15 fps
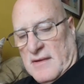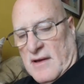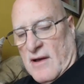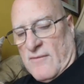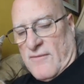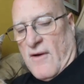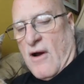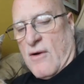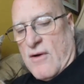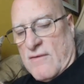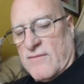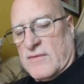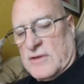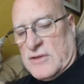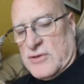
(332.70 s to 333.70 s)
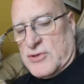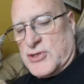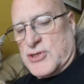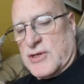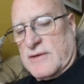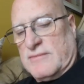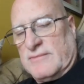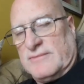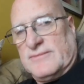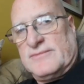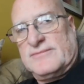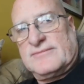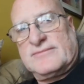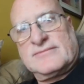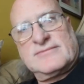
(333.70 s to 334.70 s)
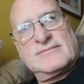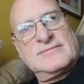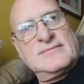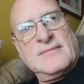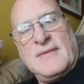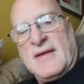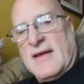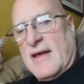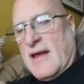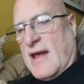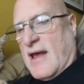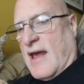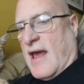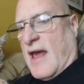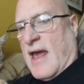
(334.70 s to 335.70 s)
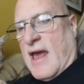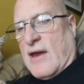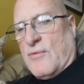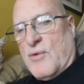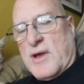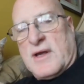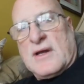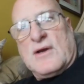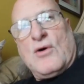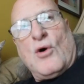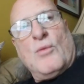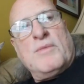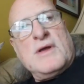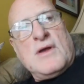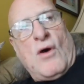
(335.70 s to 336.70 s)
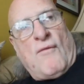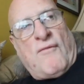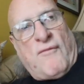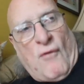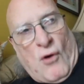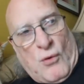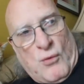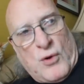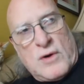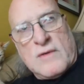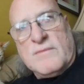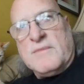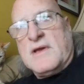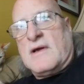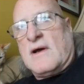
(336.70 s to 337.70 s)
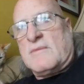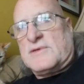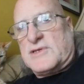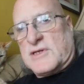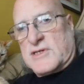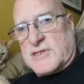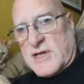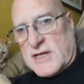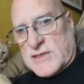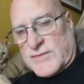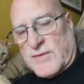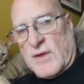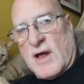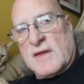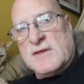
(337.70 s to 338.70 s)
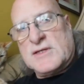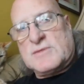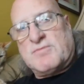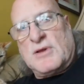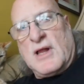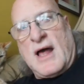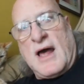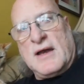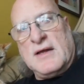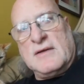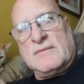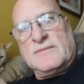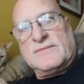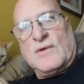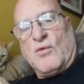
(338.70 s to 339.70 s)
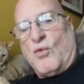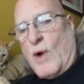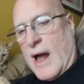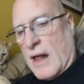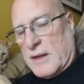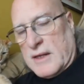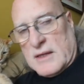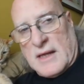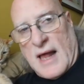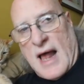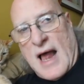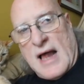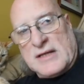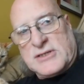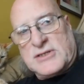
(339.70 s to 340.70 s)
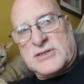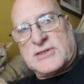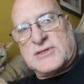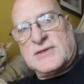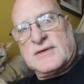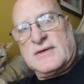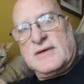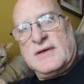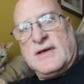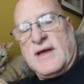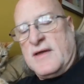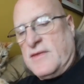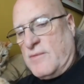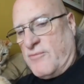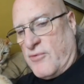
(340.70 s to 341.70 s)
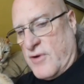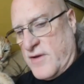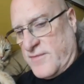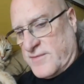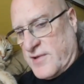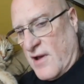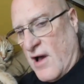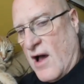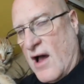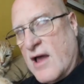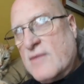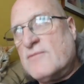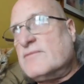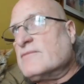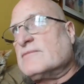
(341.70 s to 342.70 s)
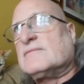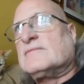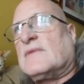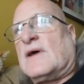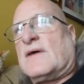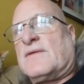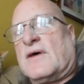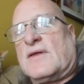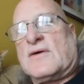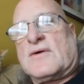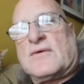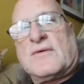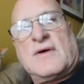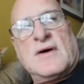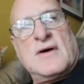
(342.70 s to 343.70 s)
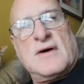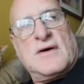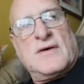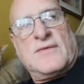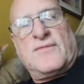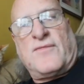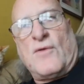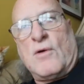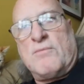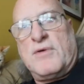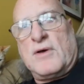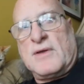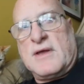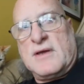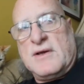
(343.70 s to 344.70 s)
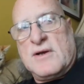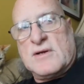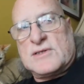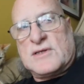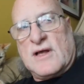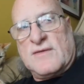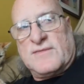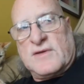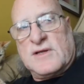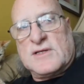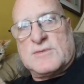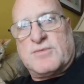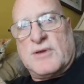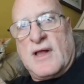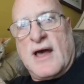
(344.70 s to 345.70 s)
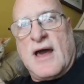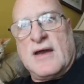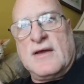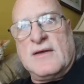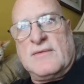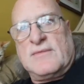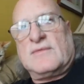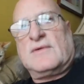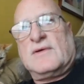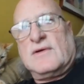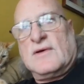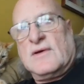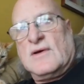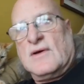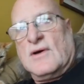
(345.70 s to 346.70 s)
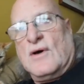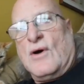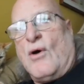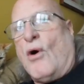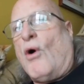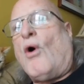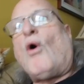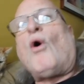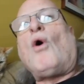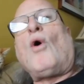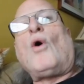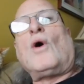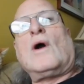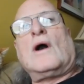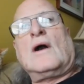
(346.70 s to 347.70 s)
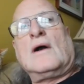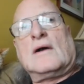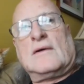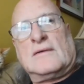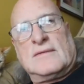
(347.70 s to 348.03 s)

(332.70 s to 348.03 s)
of our evolution. And we could go be forward and become successful on this planet while it lasts. In the brief time, another 4 billion years left to this planet. Or